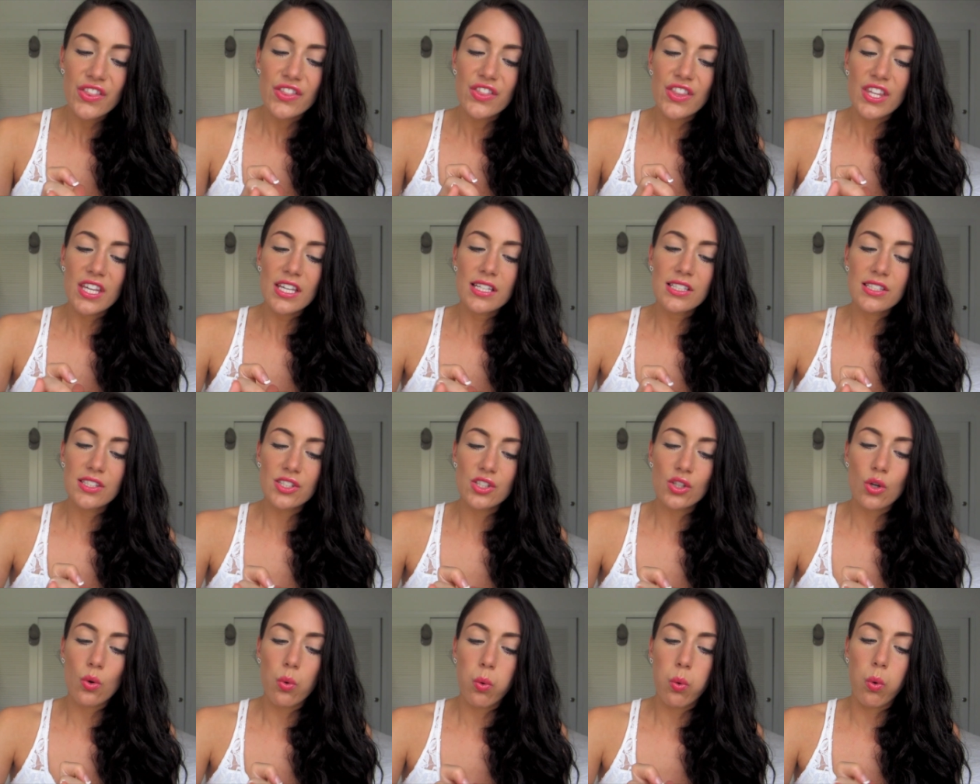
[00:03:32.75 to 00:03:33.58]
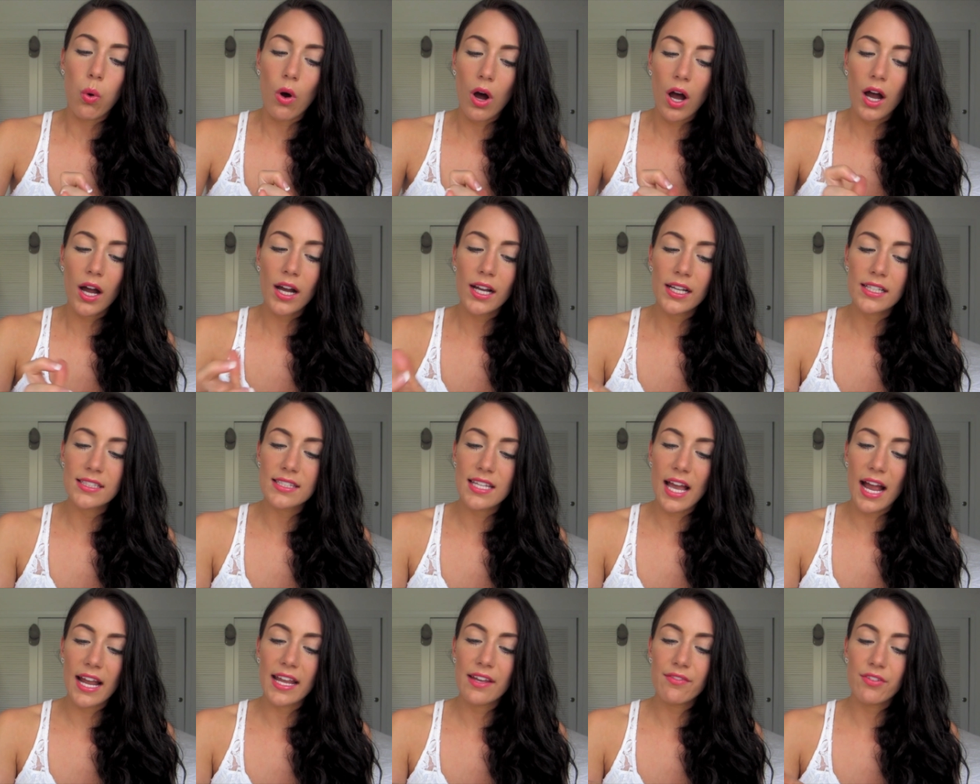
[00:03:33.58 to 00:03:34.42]
these
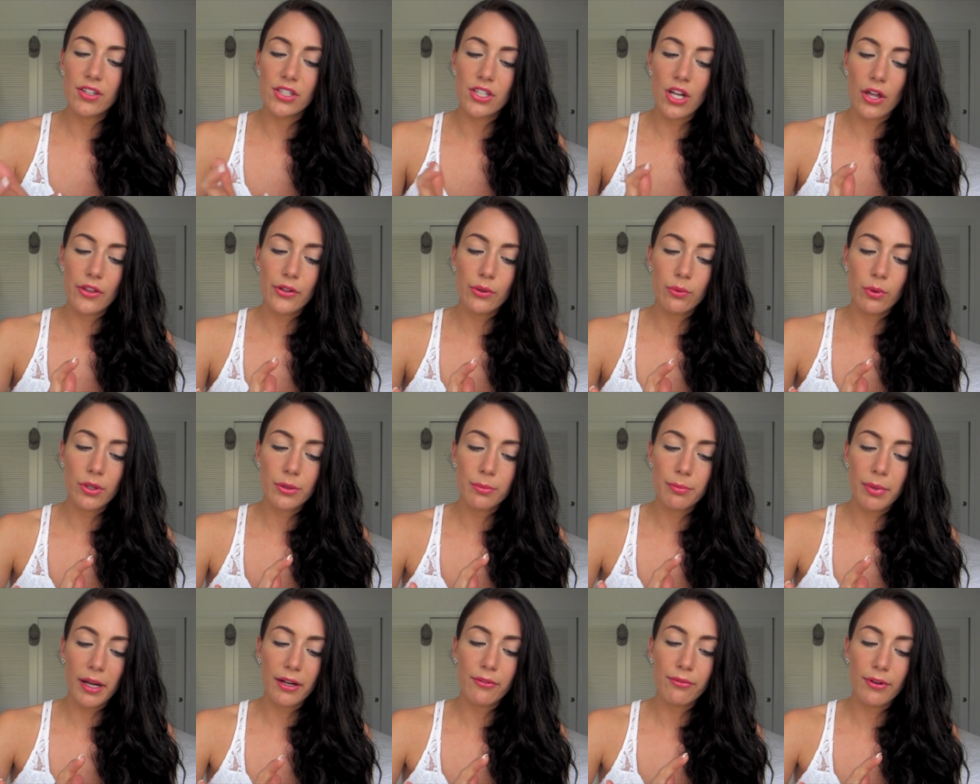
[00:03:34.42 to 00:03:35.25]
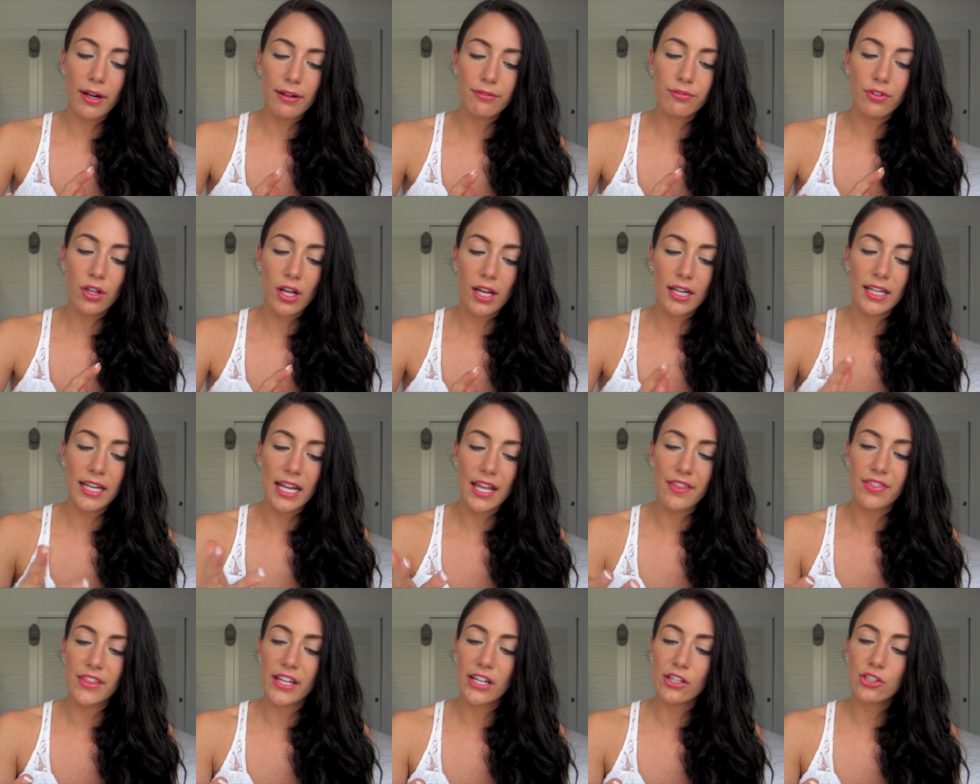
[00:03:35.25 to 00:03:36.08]
quads, I have another one by Revlon,
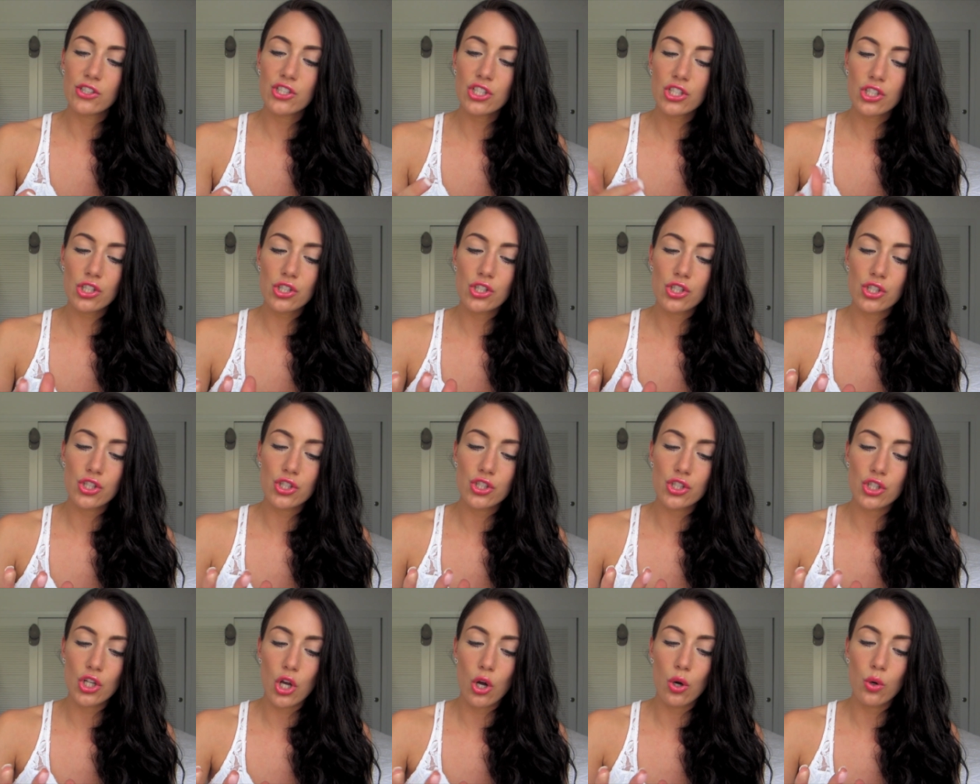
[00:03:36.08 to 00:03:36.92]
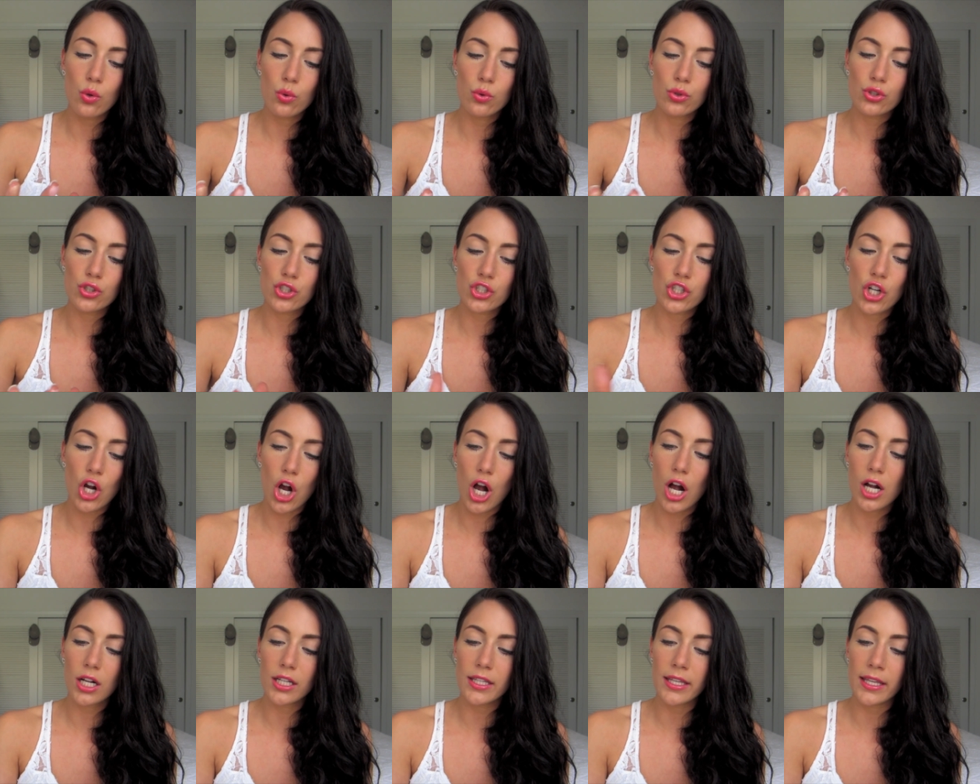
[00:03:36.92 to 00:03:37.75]
and they're just so
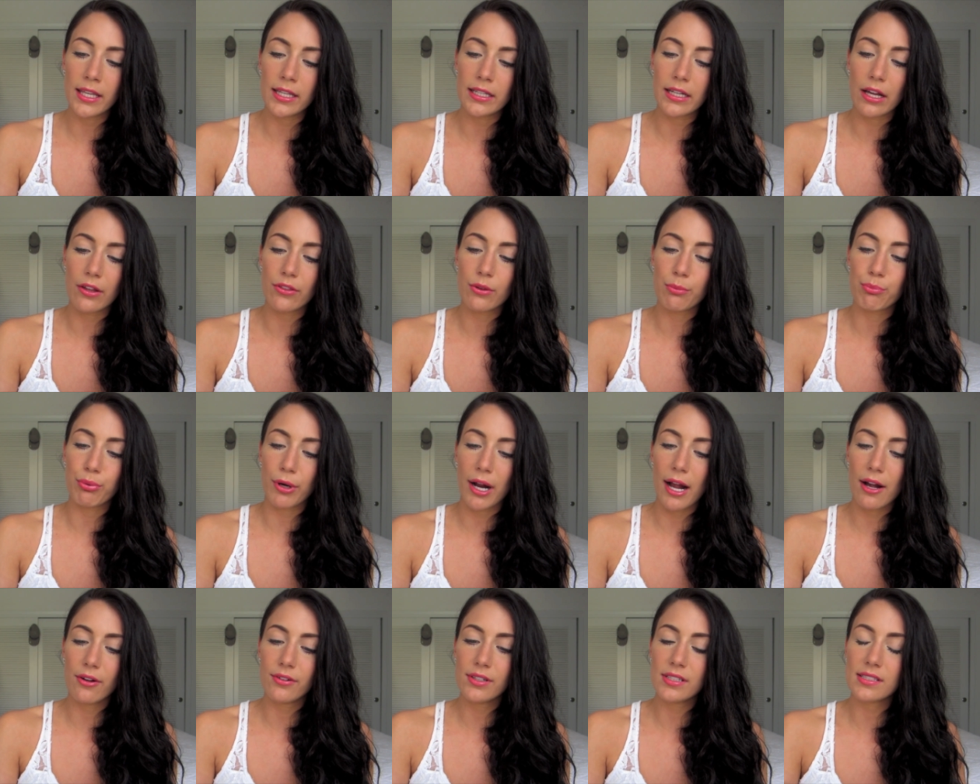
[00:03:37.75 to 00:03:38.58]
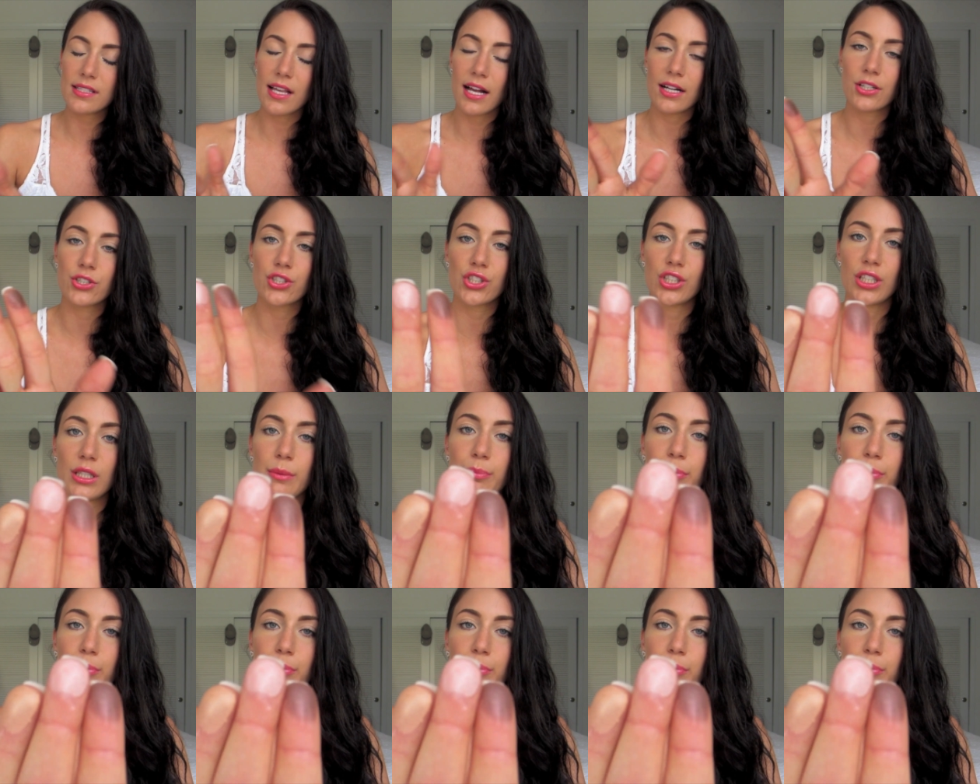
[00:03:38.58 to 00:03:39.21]
chalky. Now, the brown is actually